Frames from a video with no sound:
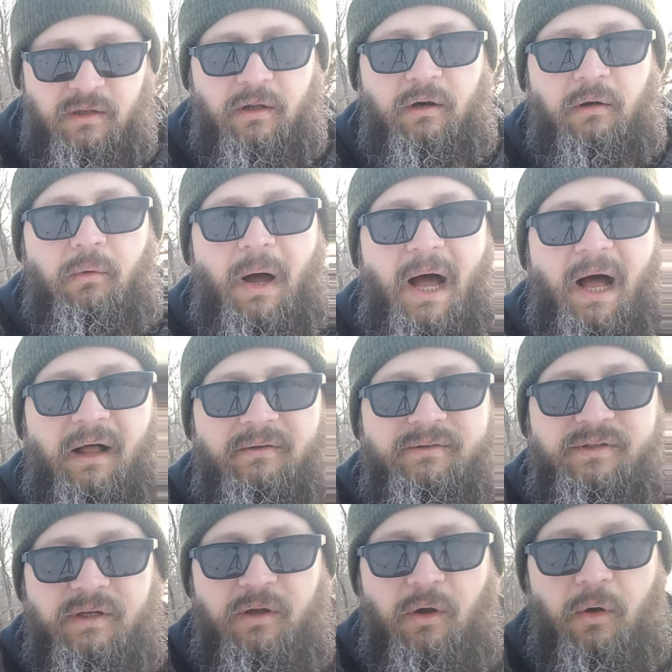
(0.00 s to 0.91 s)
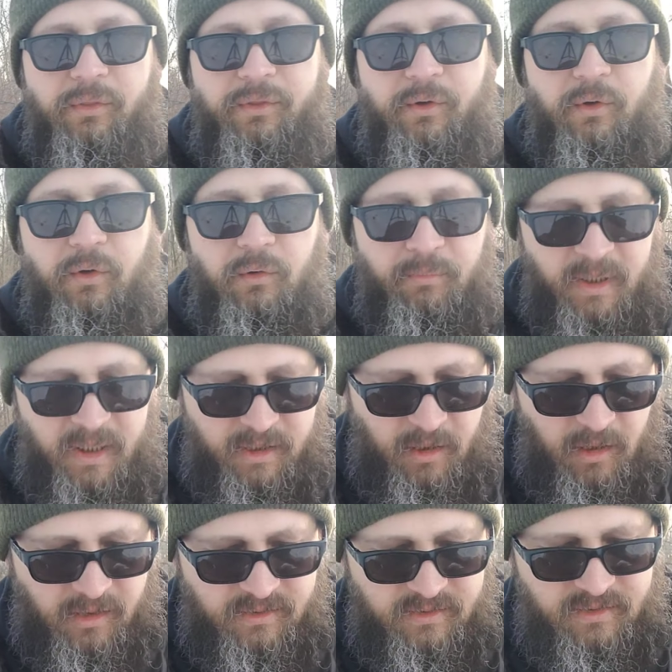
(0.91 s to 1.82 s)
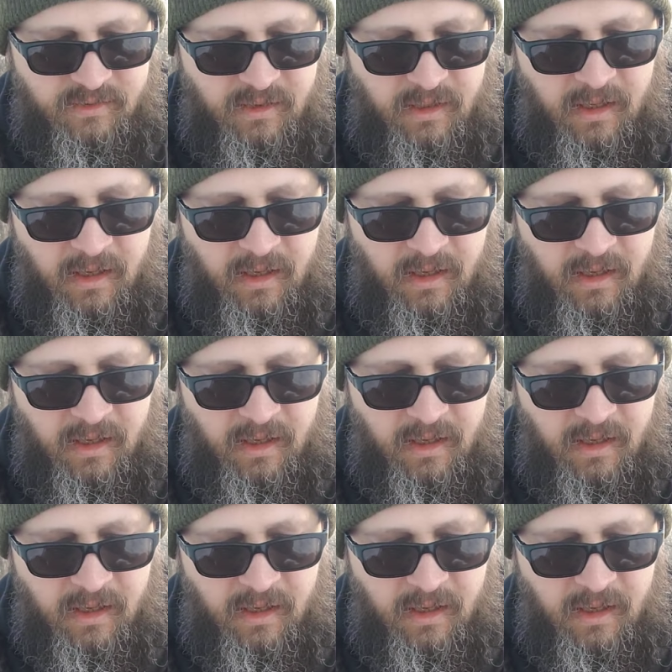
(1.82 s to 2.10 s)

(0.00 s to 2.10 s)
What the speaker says: little while to go through because,